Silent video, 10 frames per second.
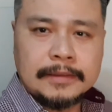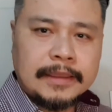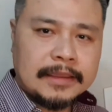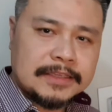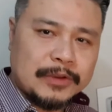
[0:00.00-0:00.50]

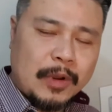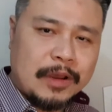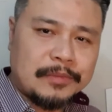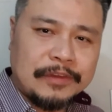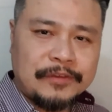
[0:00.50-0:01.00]
Yeah,
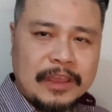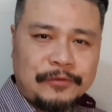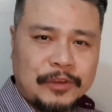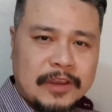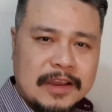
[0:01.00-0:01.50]
so
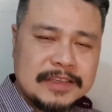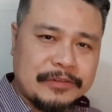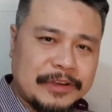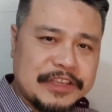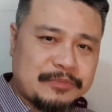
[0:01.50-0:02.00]
if you guys are
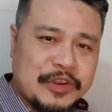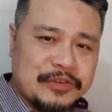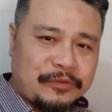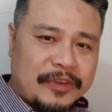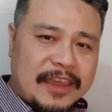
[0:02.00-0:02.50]
an
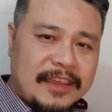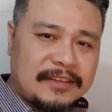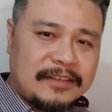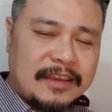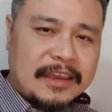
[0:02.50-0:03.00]
Nespresso
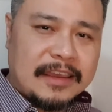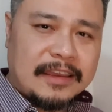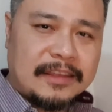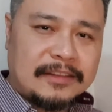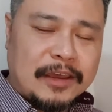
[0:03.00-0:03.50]
fan
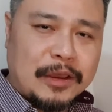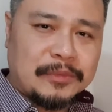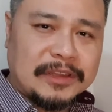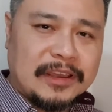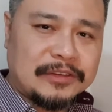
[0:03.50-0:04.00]
and
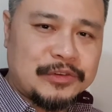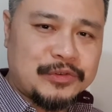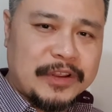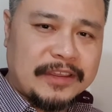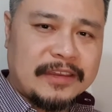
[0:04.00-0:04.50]
you like to
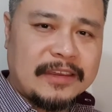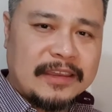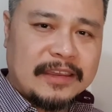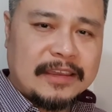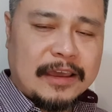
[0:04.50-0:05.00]
drink
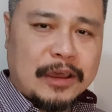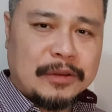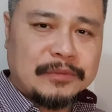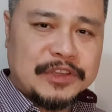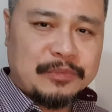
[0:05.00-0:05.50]

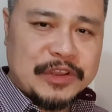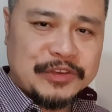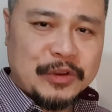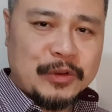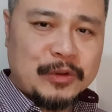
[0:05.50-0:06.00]

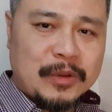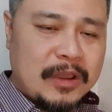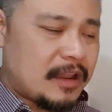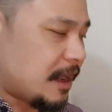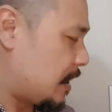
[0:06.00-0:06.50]
Nespresso,
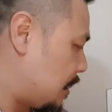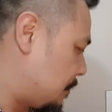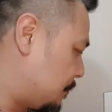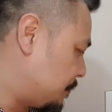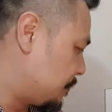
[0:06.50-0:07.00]

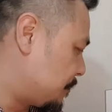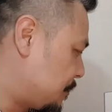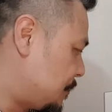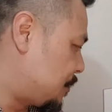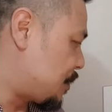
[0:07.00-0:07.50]

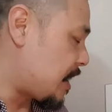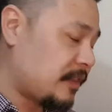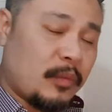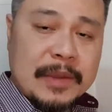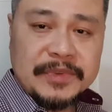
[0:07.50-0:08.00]
check
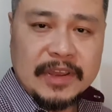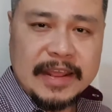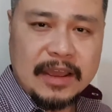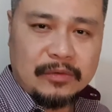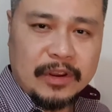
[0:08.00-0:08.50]
the website
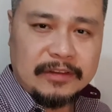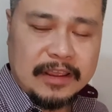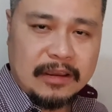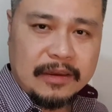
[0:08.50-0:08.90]
out right now.